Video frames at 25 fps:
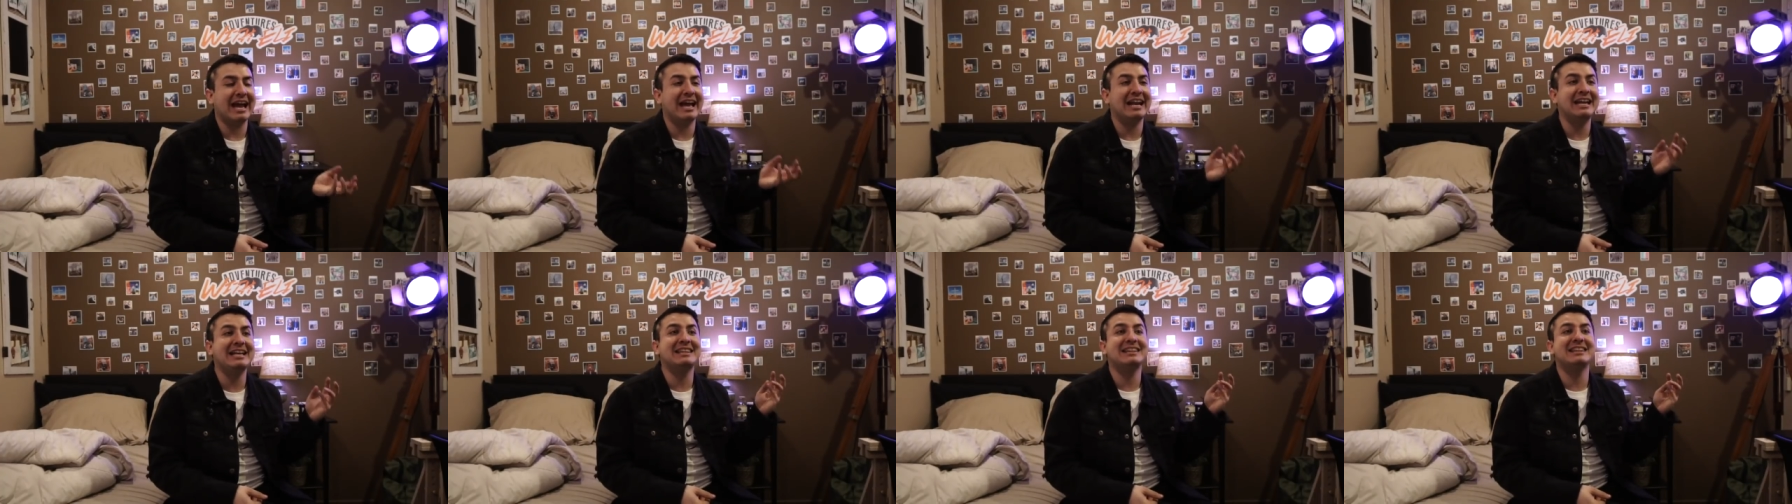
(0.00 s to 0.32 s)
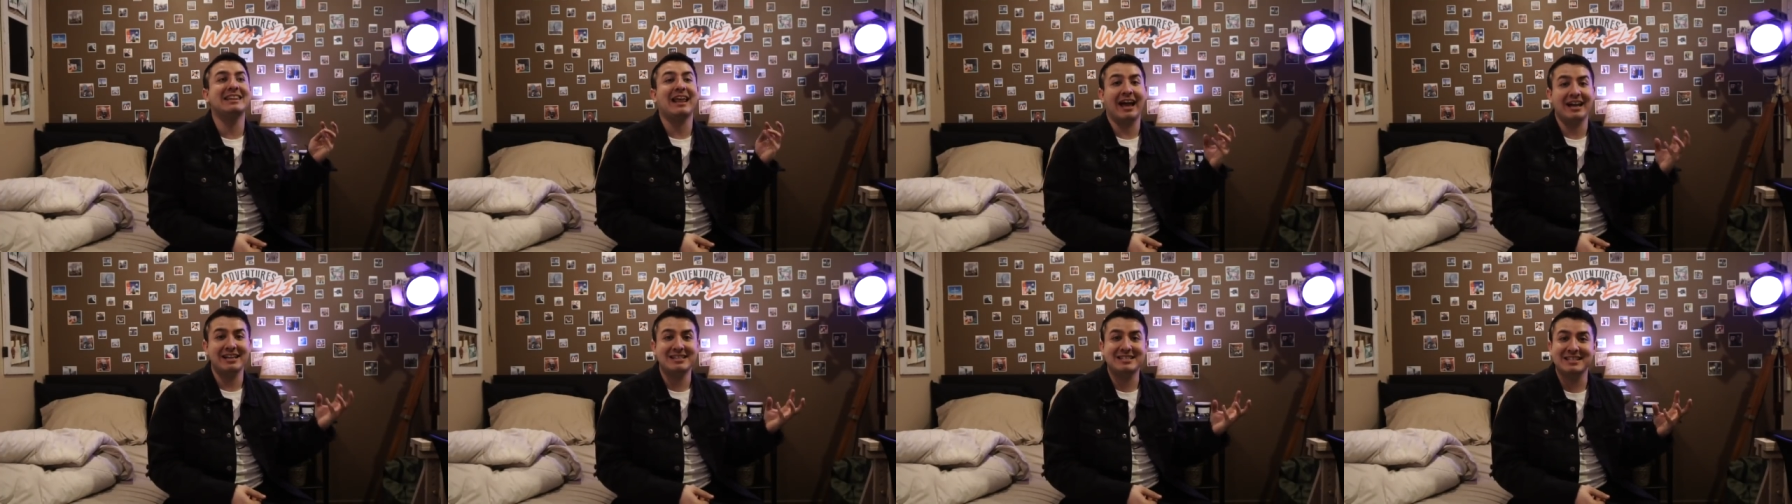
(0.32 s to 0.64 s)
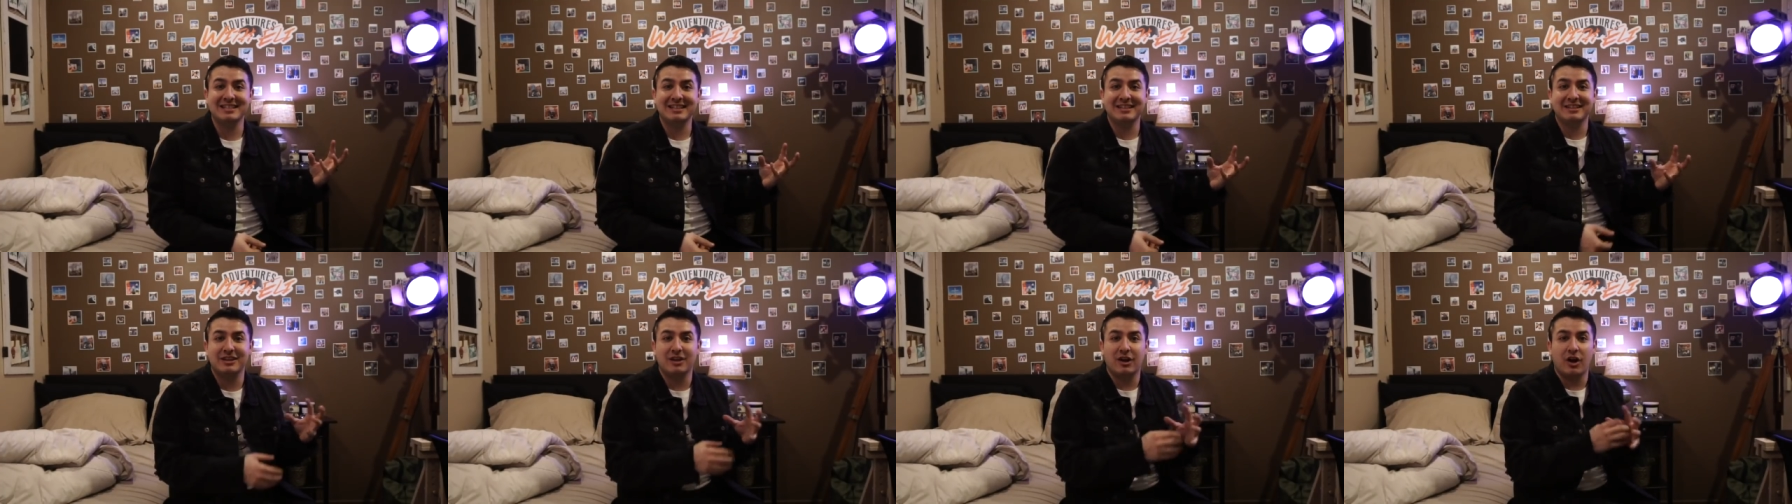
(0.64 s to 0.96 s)
And he lights
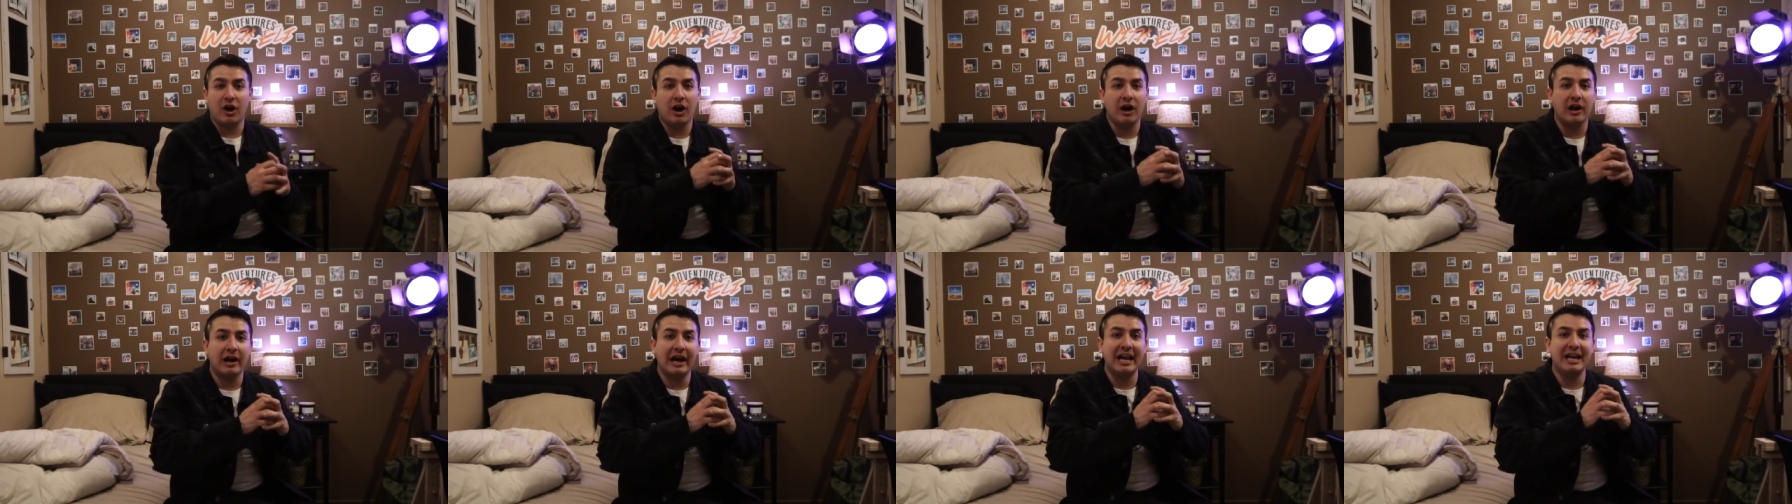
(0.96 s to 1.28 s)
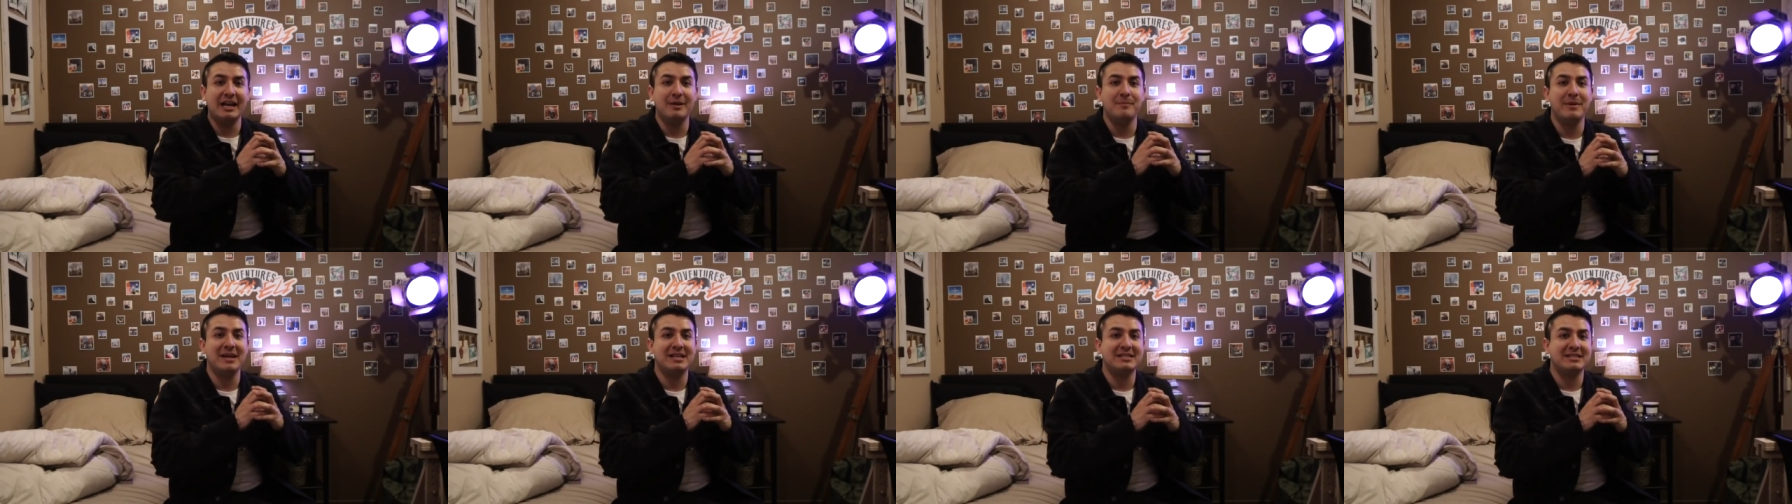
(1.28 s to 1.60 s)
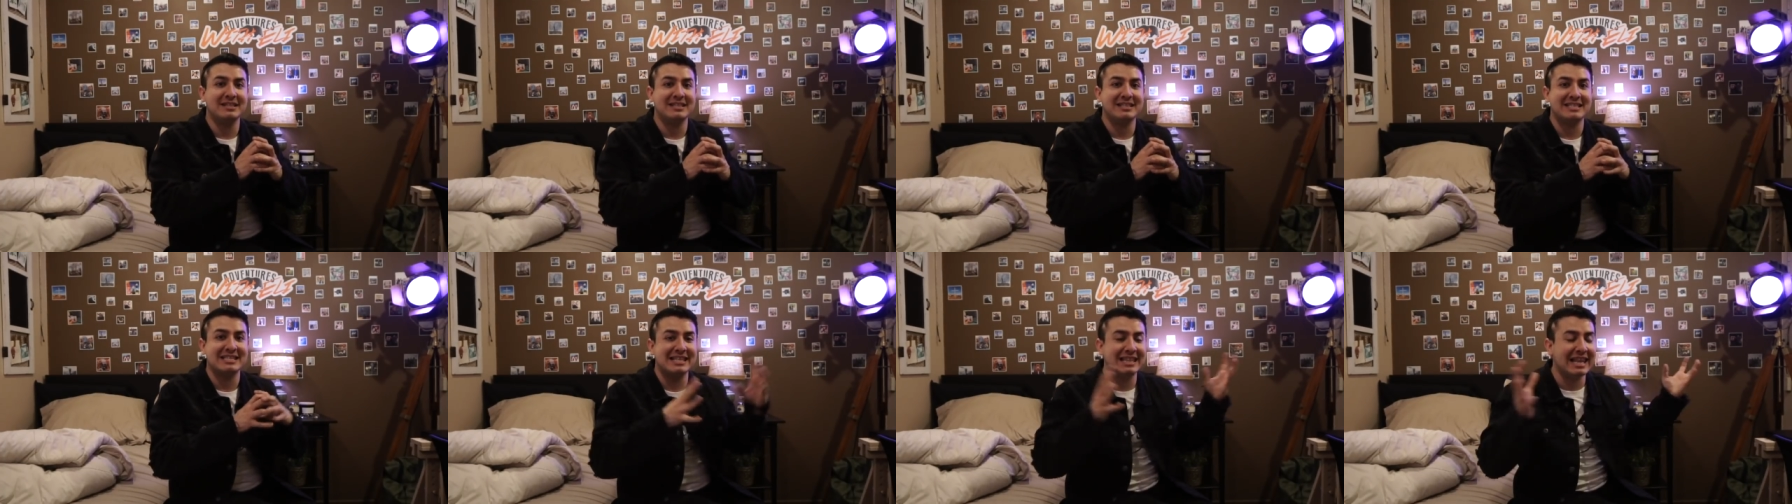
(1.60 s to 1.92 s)
it in the car and it makes
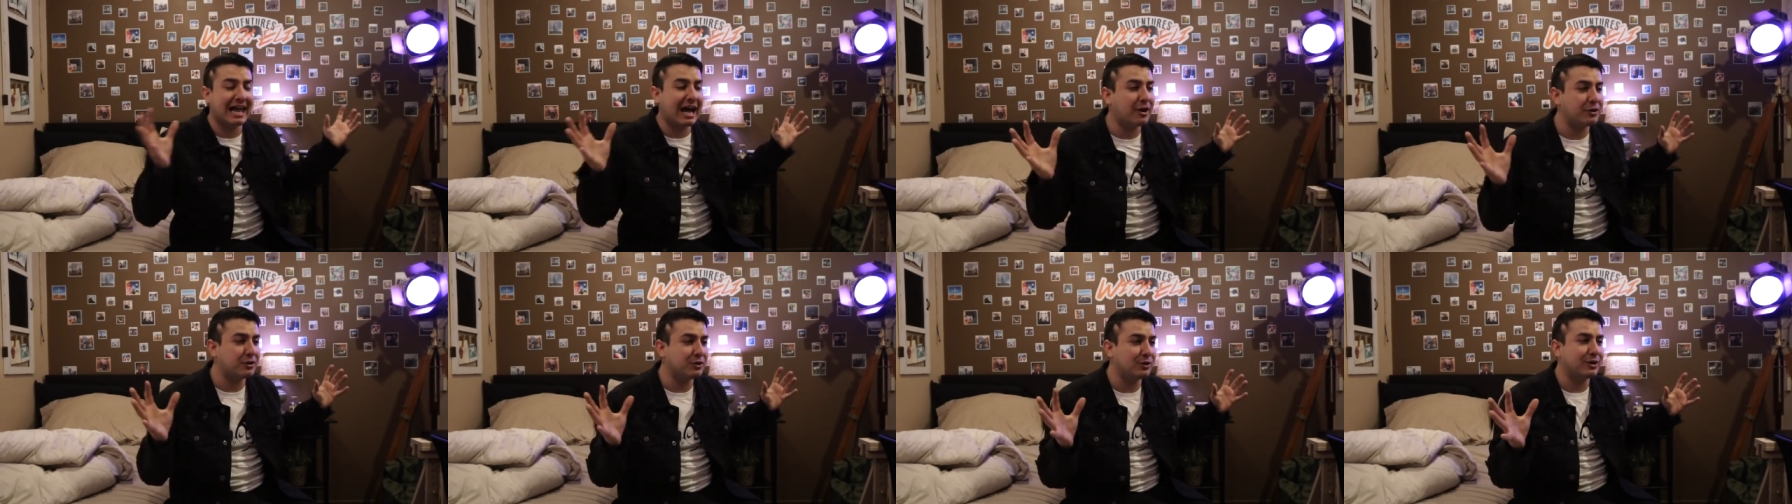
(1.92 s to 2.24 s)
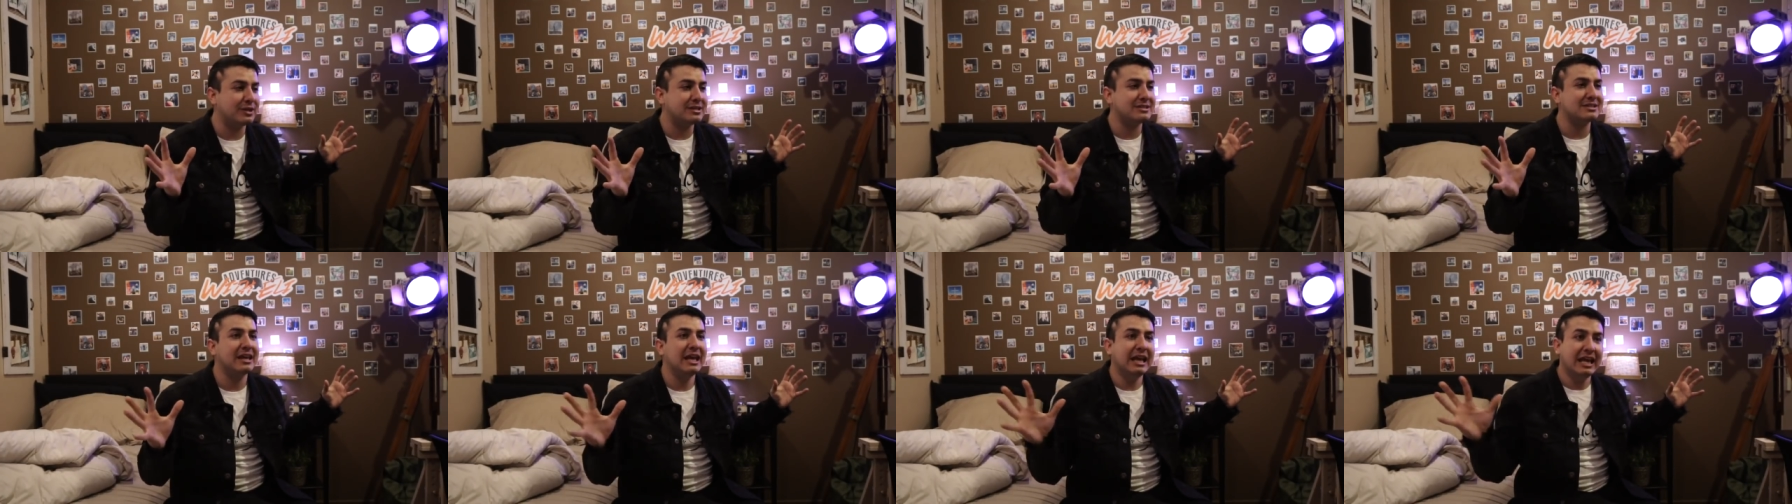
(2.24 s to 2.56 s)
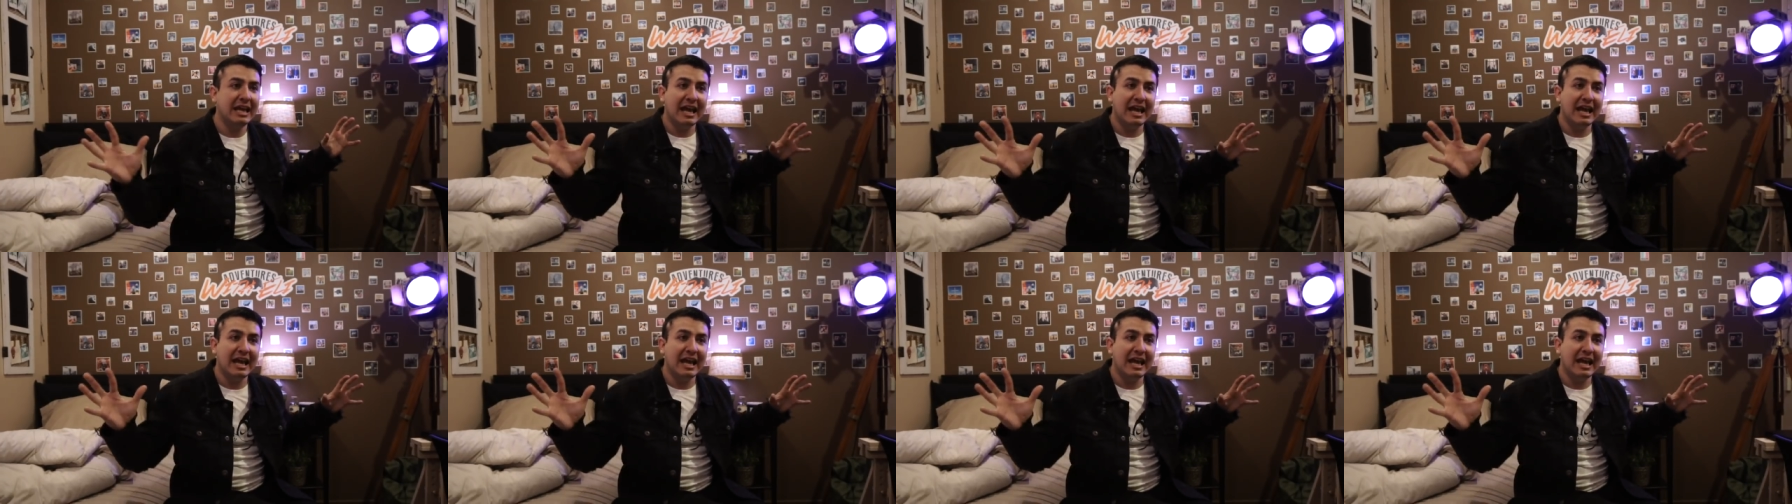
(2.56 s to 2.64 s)
this loud noise.